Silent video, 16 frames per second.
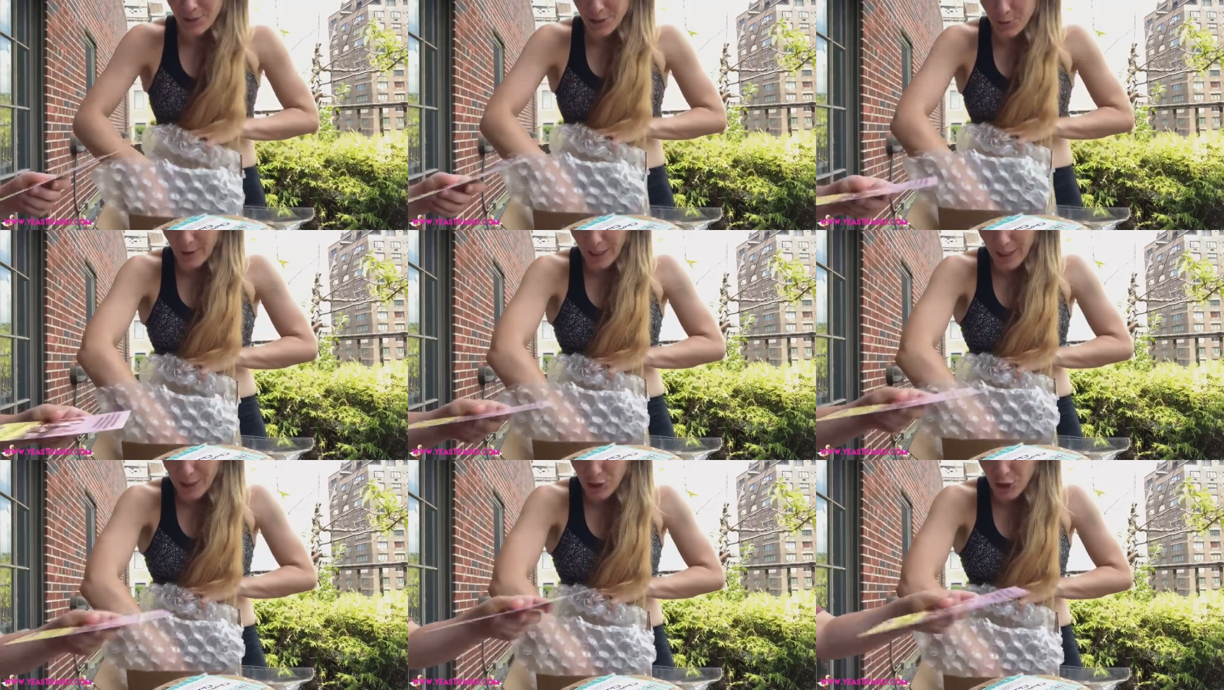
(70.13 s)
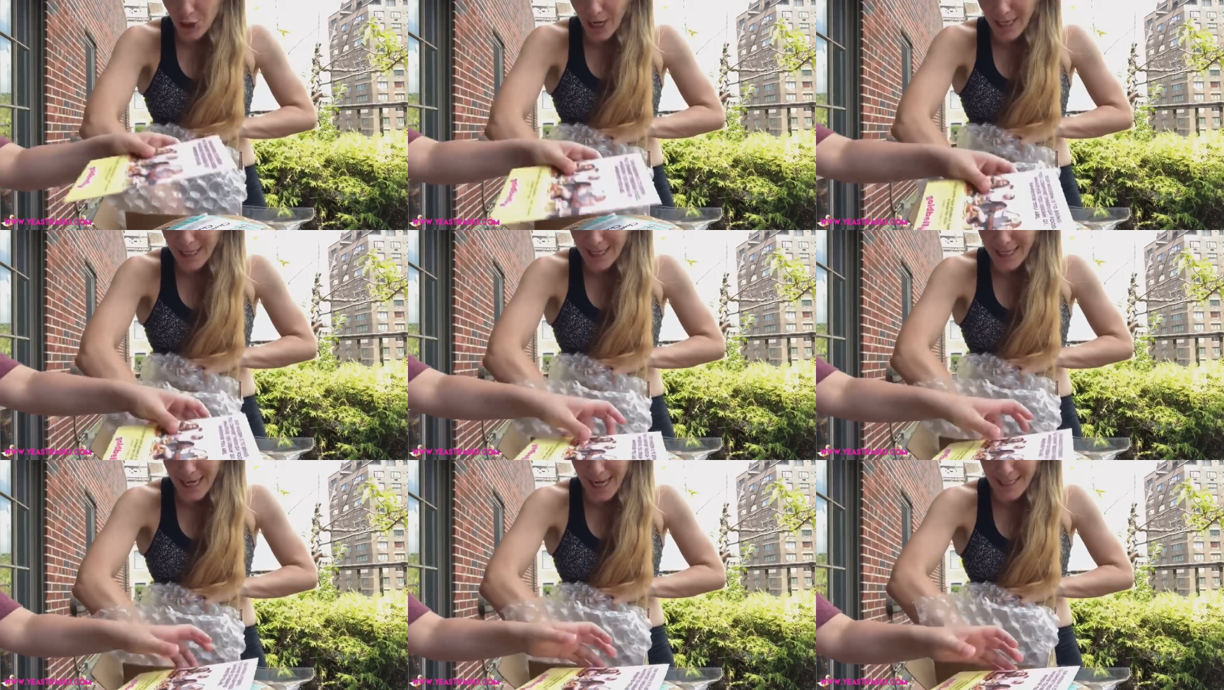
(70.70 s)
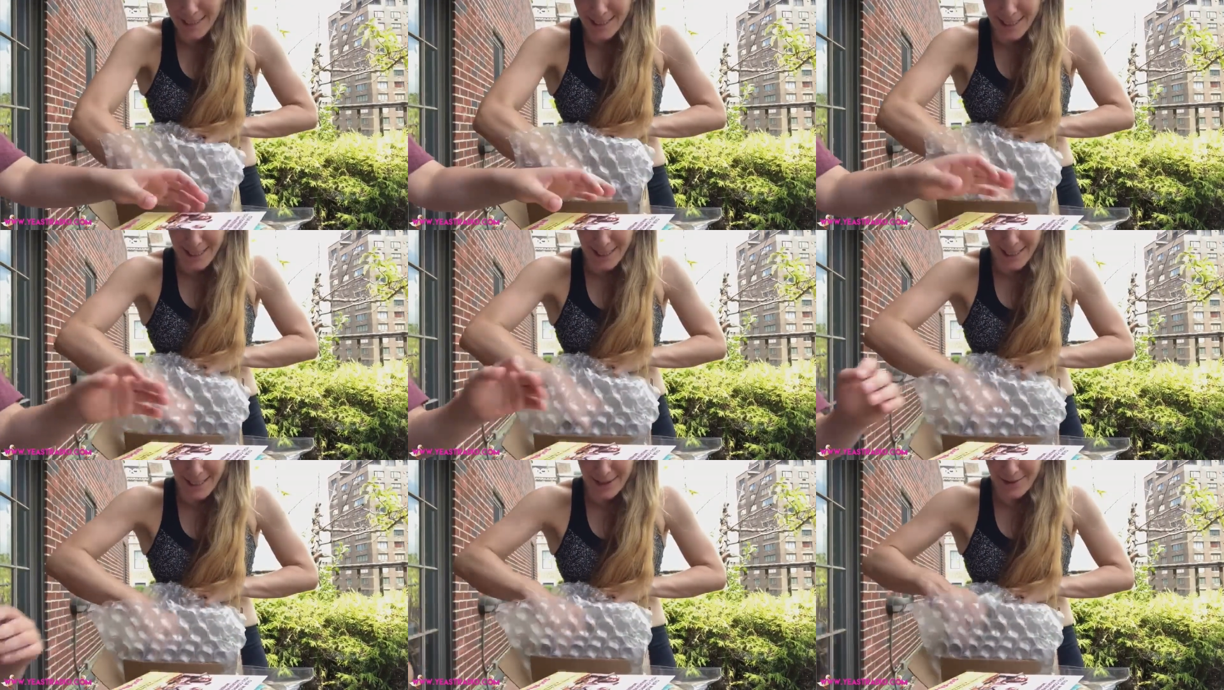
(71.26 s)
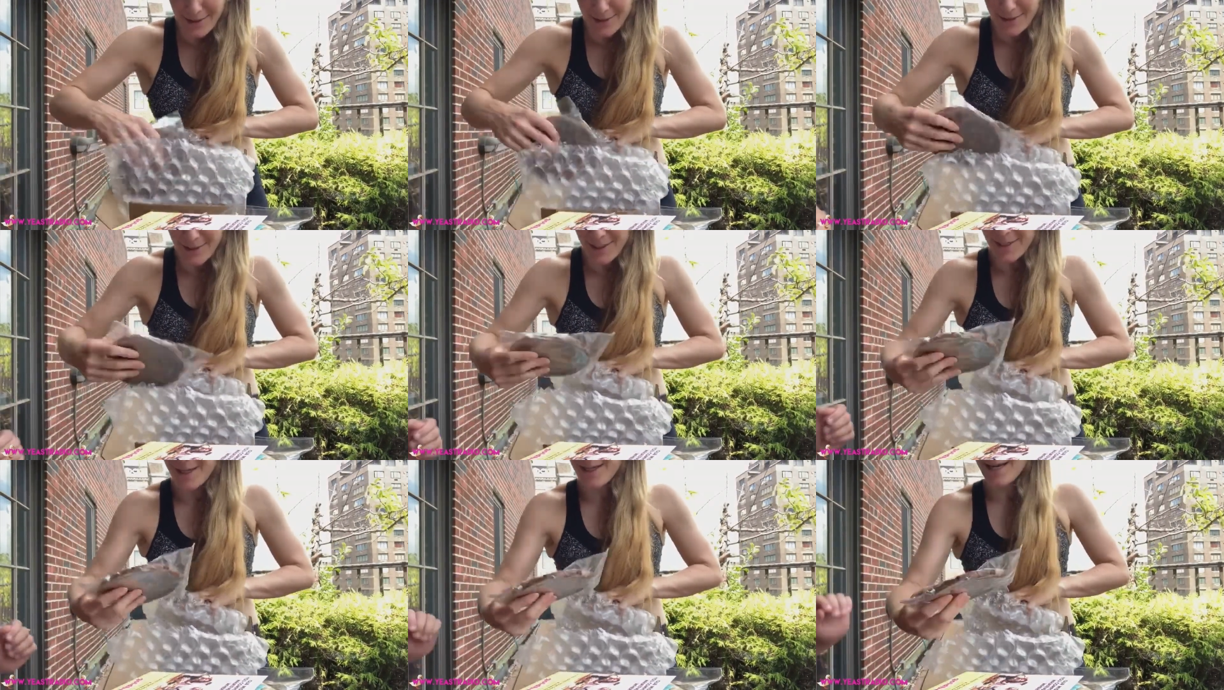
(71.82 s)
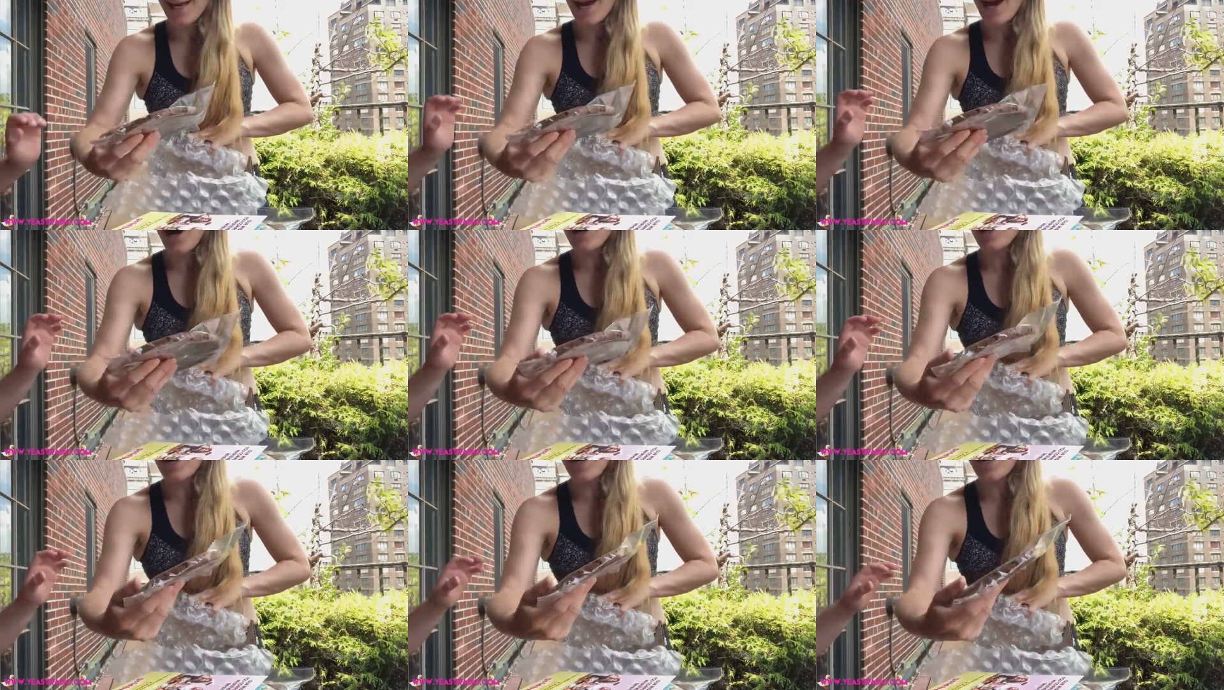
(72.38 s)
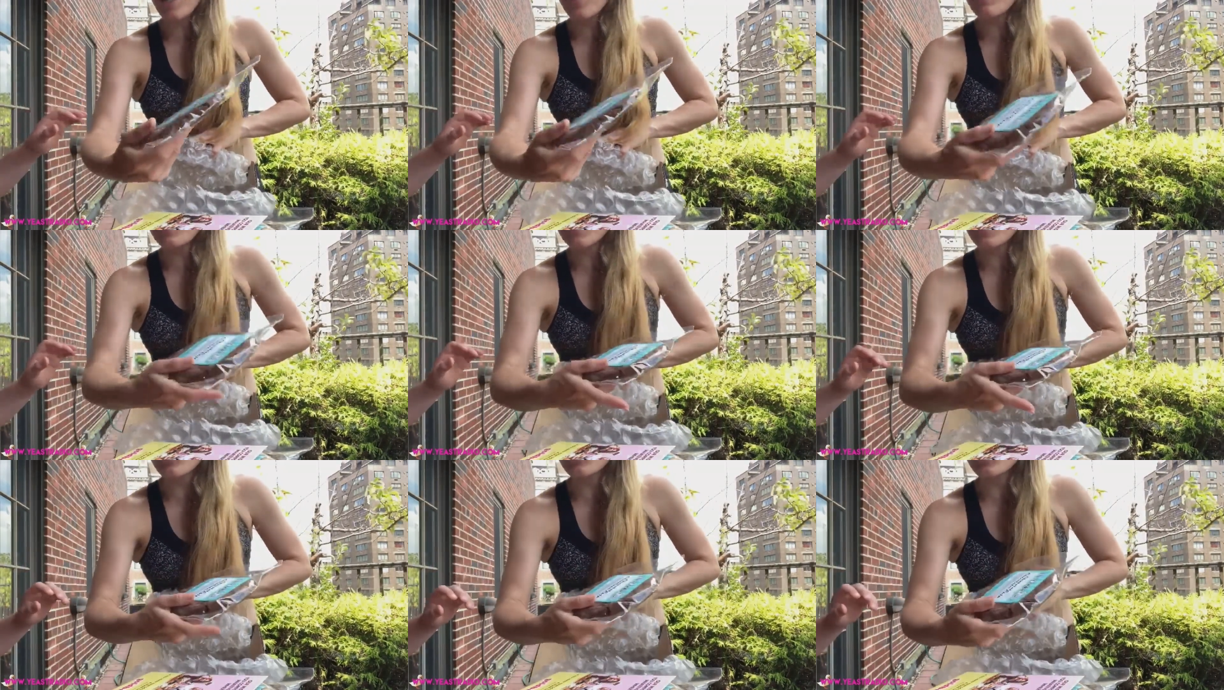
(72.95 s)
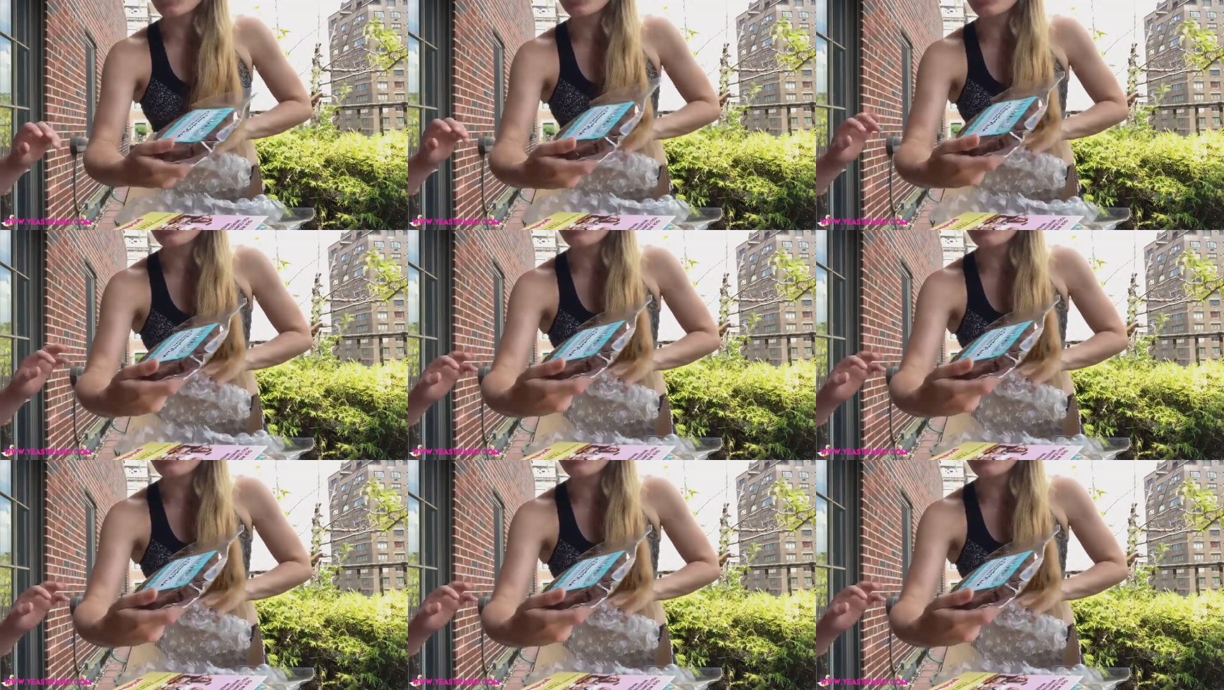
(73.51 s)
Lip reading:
(no speaker visible)